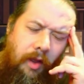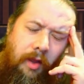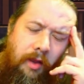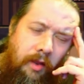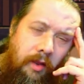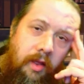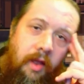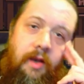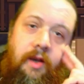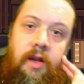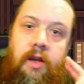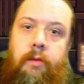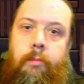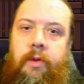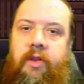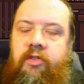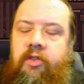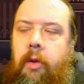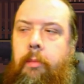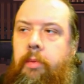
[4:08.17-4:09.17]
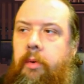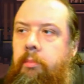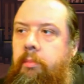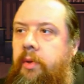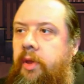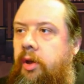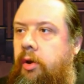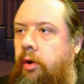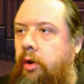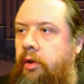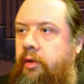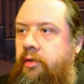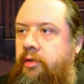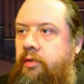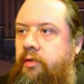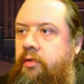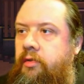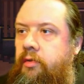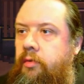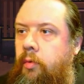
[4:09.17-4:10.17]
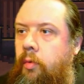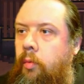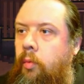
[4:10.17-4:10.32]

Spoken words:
They need to be separate because